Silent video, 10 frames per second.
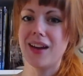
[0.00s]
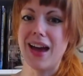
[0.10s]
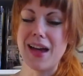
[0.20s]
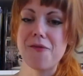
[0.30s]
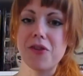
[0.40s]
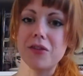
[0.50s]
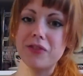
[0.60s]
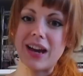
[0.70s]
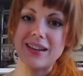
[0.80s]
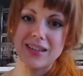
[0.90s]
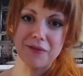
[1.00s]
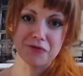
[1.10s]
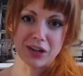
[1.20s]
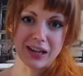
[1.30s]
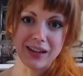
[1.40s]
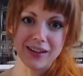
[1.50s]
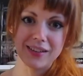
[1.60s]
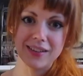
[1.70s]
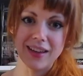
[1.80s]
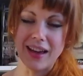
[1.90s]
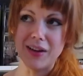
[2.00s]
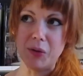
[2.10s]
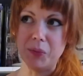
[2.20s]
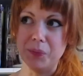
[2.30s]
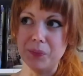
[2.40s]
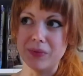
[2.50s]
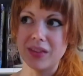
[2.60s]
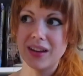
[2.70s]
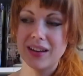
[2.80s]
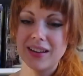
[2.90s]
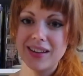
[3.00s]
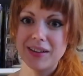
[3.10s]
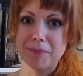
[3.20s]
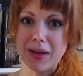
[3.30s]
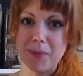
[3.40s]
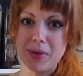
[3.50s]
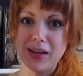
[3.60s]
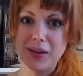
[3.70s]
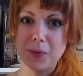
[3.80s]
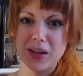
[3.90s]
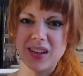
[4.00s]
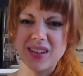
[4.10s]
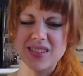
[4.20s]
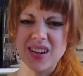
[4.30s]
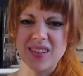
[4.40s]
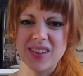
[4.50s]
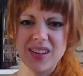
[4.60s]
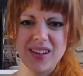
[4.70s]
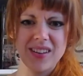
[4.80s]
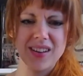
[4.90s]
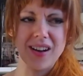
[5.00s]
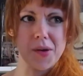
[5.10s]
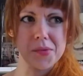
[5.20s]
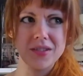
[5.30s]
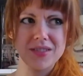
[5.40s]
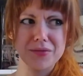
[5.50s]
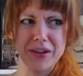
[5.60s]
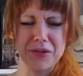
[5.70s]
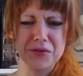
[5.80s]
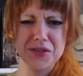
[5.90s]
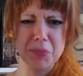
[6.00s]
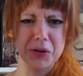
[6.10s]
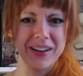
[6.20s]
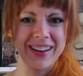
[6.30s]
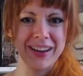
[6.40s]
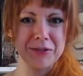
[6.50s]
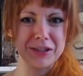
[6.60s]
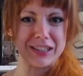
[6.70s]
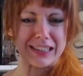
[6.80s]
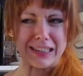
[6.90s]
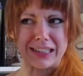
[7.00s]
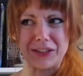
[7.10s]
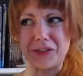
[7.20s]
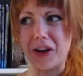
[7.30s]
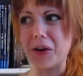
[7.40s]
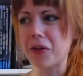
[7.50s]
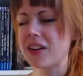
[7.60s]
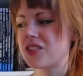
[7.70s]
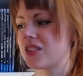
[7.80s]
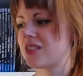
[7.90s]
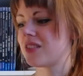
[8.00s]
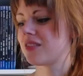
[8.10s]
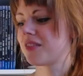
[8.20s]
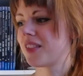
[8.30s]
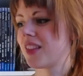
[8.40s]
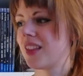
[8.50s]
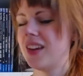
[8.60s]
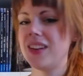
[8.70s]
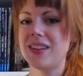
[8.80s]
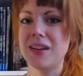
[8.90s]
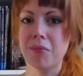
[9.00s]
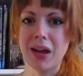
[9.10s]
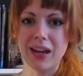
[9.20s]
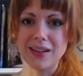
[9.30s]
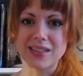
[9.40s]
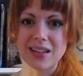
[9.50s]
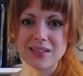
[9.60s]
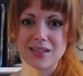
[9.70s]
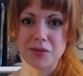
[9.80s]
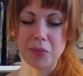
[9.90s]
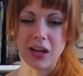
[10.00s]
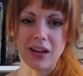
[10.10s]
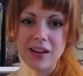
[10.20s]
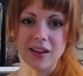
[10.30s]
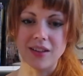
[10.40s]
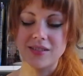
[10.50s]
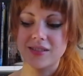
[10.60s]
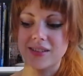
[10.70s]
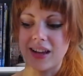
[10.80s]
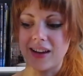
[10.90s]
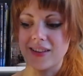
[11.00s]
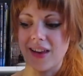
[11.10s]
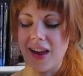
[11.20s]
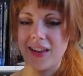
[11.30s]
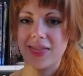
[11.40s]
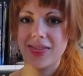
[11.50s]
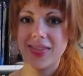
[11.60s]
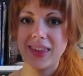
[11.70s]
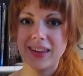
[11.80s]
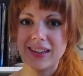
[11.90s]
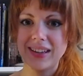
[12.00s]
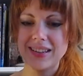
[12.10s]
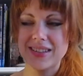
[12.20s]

if you guys have read it, maybe we can discuss it in the comments without spoiling anyone. I don't know, it didn't make any sense to me, because like I said, I think it